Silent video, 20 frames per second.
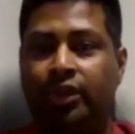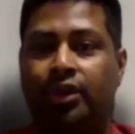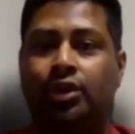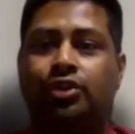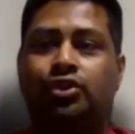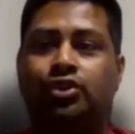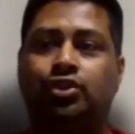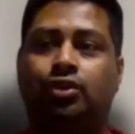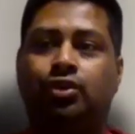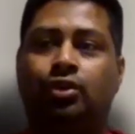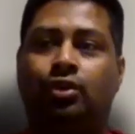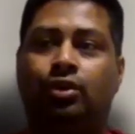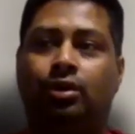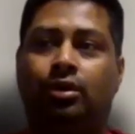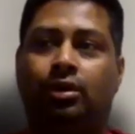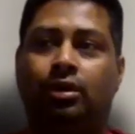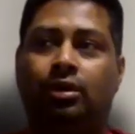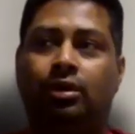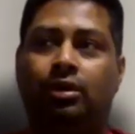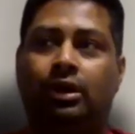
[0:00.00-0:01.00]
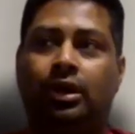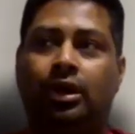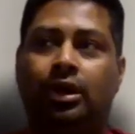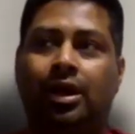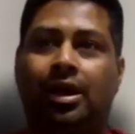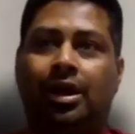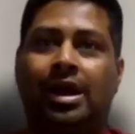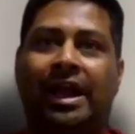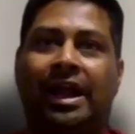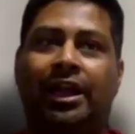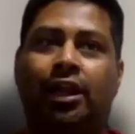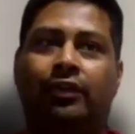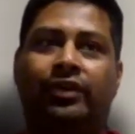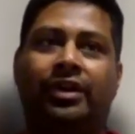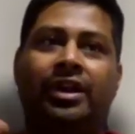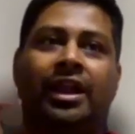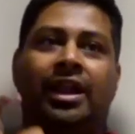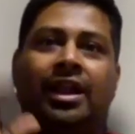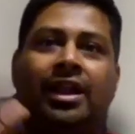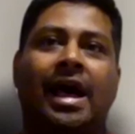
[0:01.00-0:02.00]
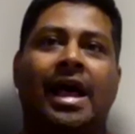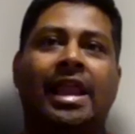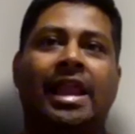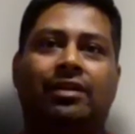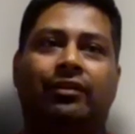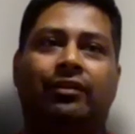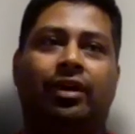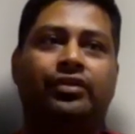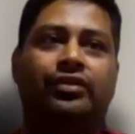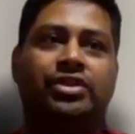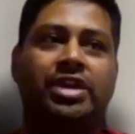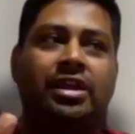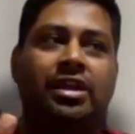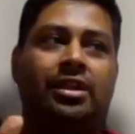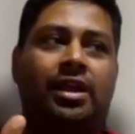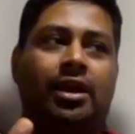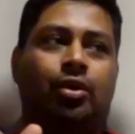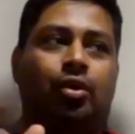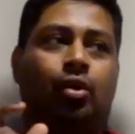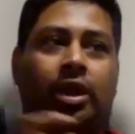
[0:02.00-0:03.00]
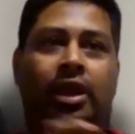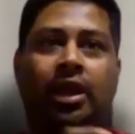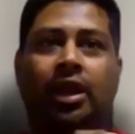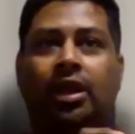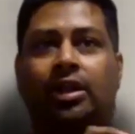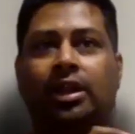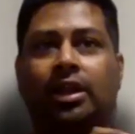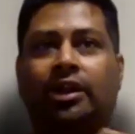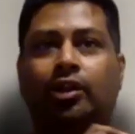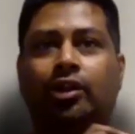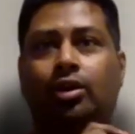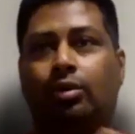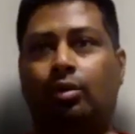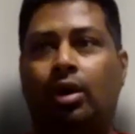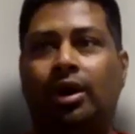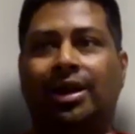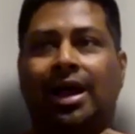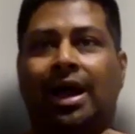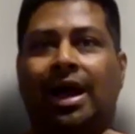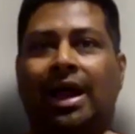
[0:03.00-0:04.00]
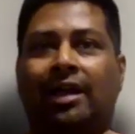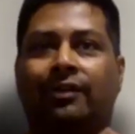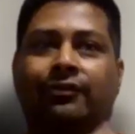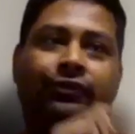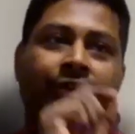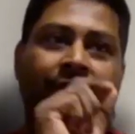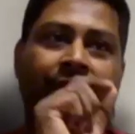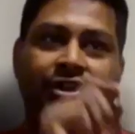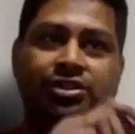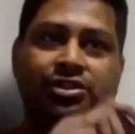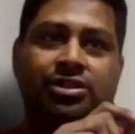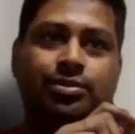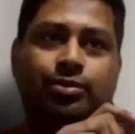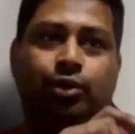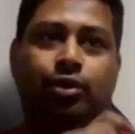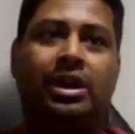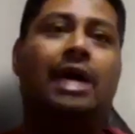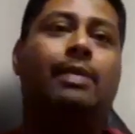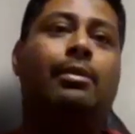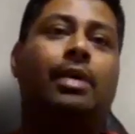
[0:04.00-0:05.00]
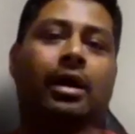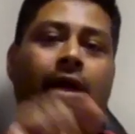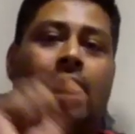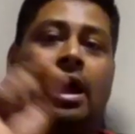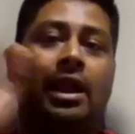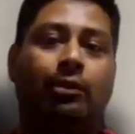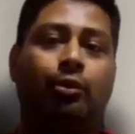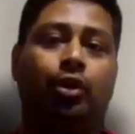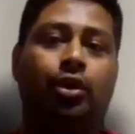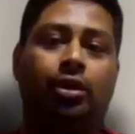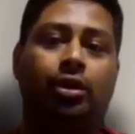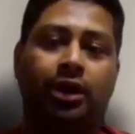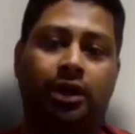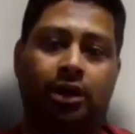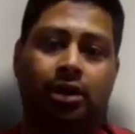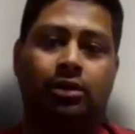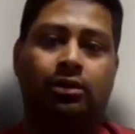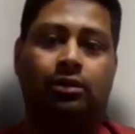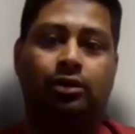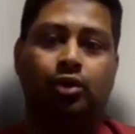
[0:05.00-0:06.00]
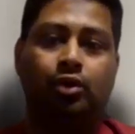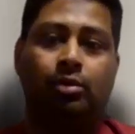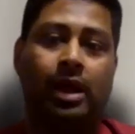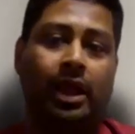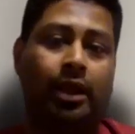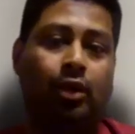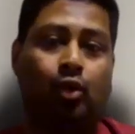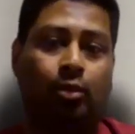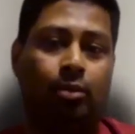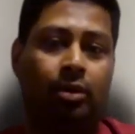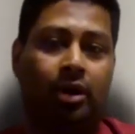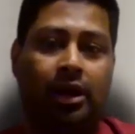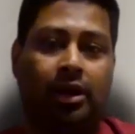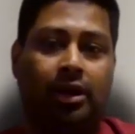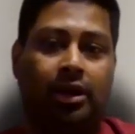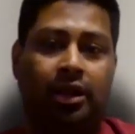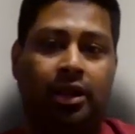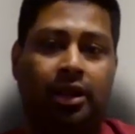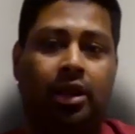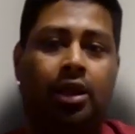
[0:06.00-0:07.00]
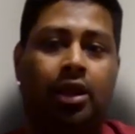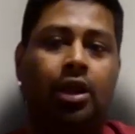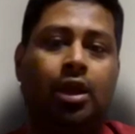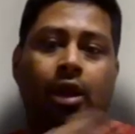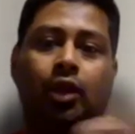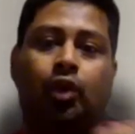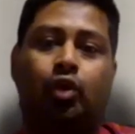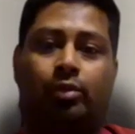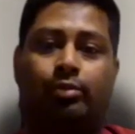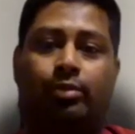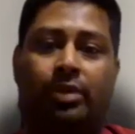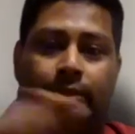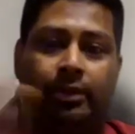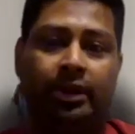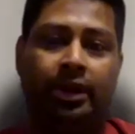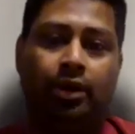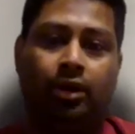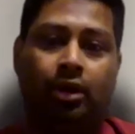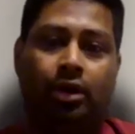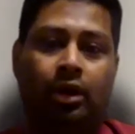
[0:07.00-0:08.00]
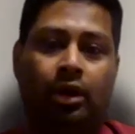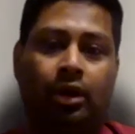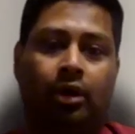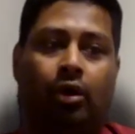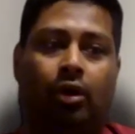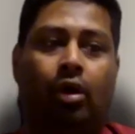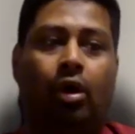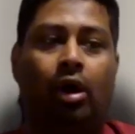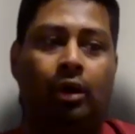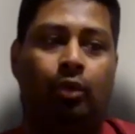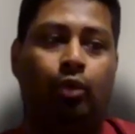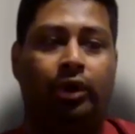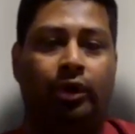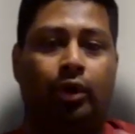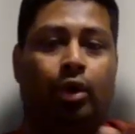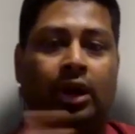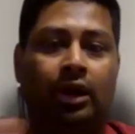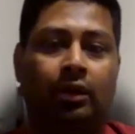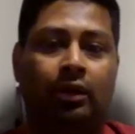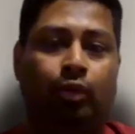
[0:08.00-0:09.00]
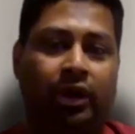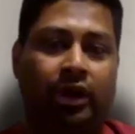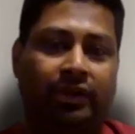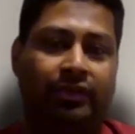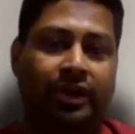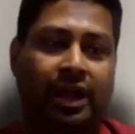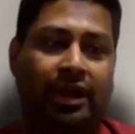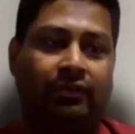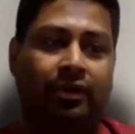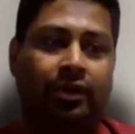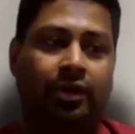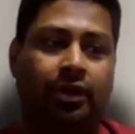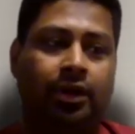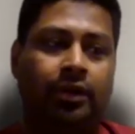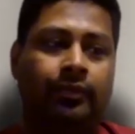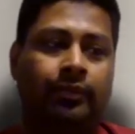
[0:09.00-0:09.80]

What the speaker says: So kind of an indirect way of saying that, okay, that, what, I have finished this program and I'm going to return to my home country to implement whatever I've learned.